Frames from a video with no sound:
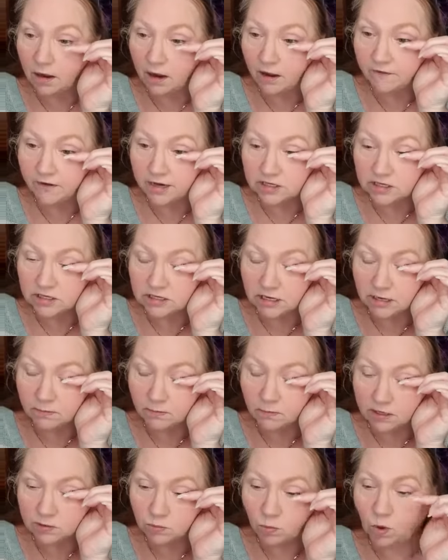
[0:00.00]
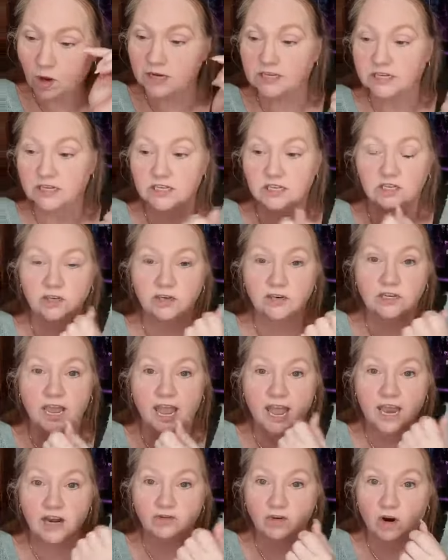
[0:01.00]
I've actually seen my wife sisters use a
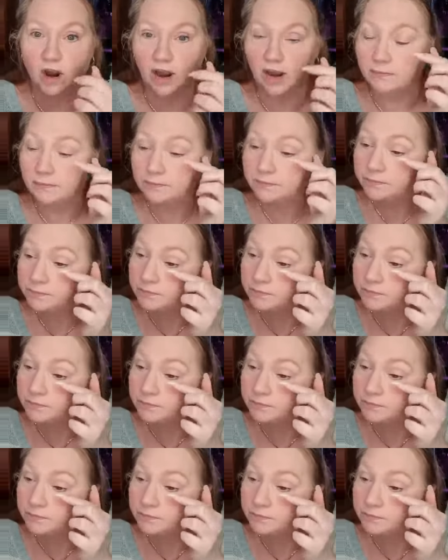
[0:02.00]
hairdryer,